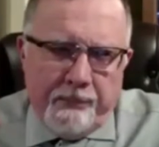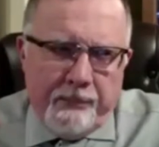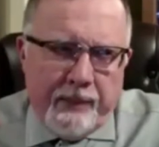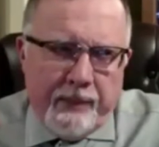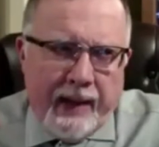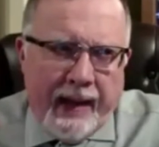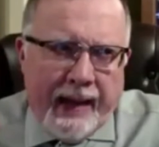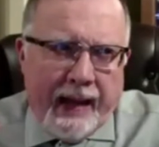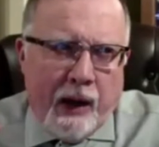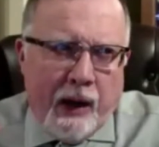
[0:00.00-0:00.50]

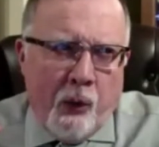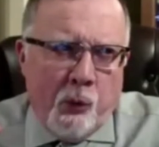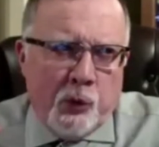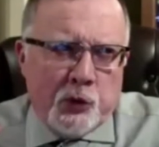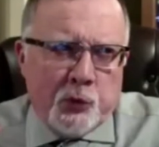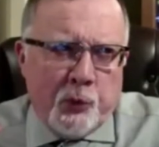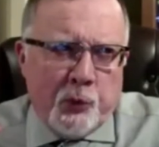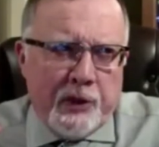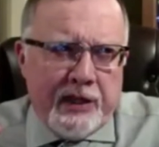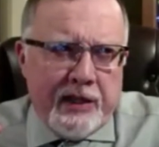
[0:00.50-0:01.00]
how would
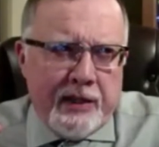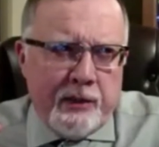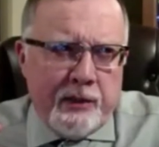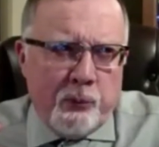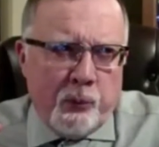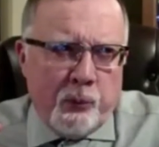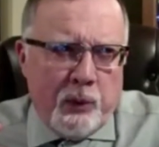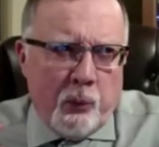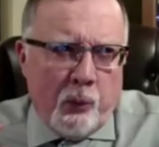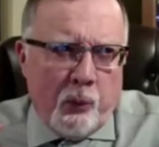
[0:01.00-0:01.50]
we
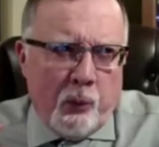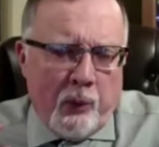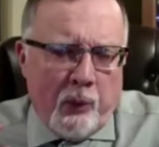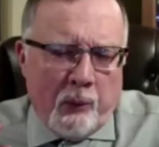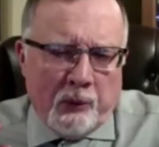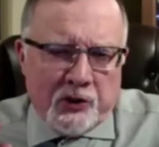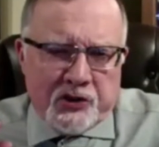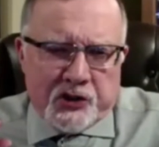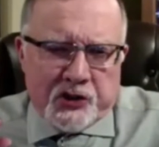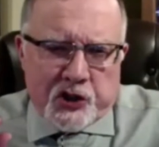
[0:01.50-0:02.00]

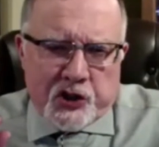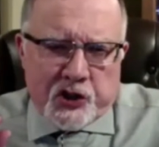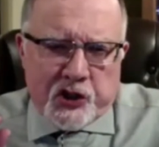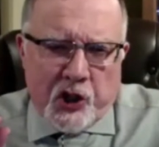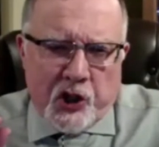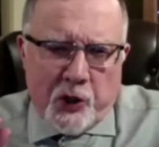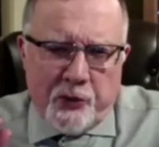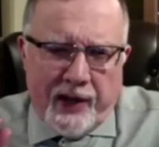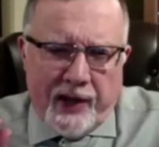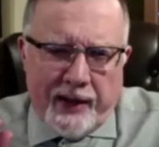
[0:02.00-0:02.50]
wanted to
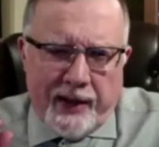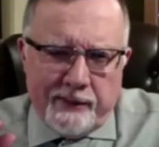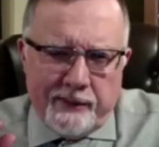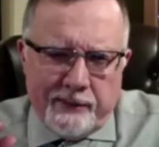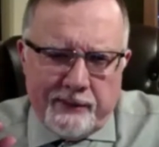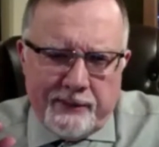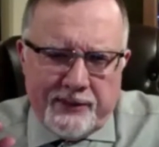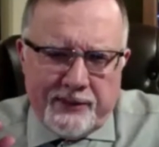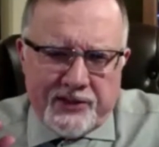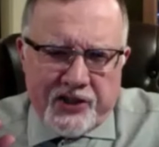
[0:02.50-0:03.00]
show
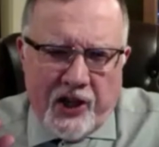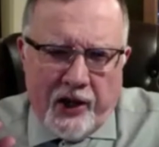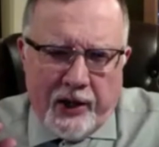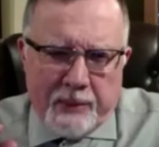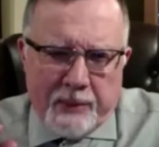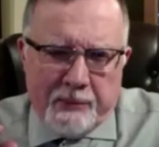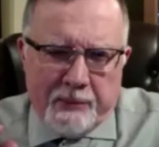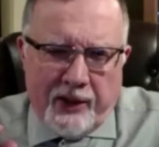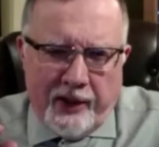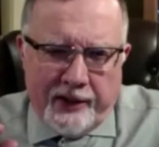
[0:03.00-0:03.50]
that
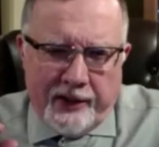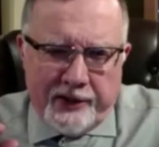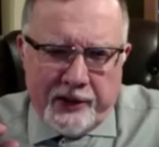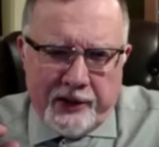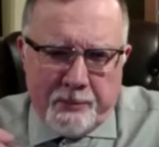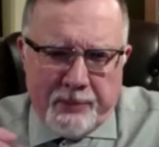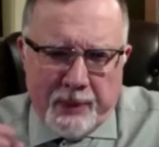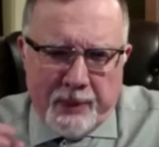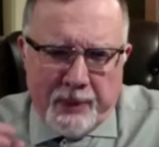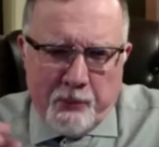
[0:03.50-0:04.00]
timeline in a
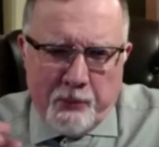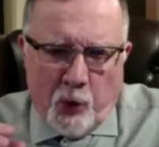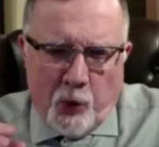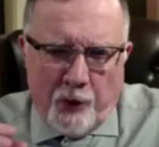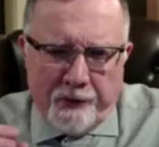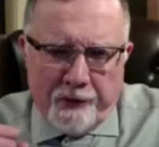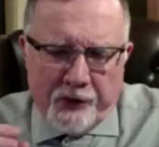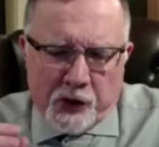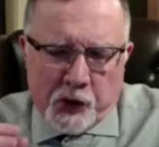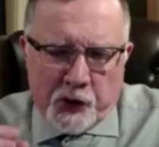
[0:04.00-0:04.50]
bit more
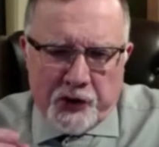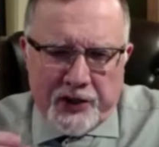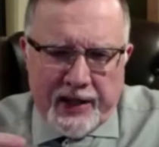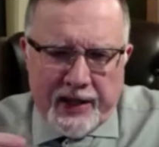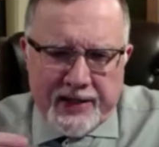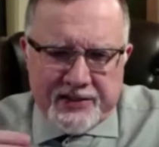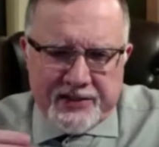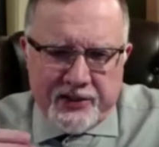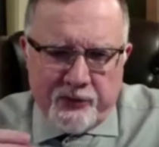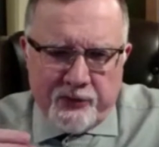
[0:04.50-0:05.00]
of a
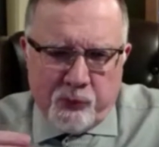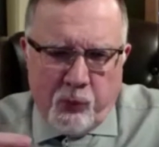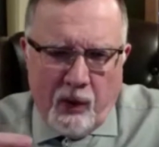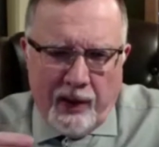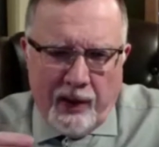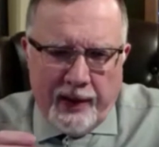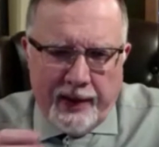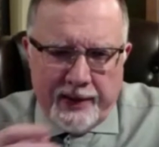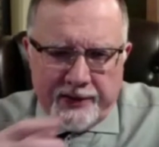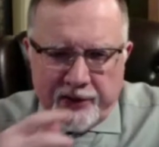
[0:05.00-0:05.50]
creative
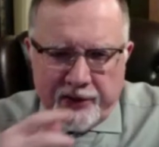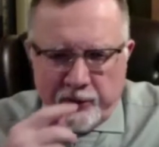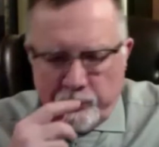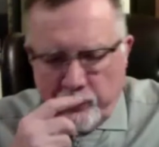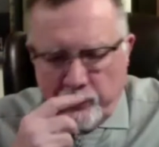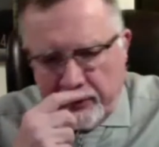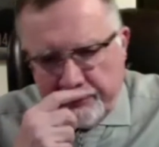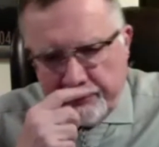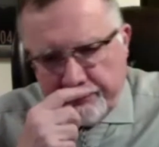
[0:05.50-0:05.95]
way, didn't we?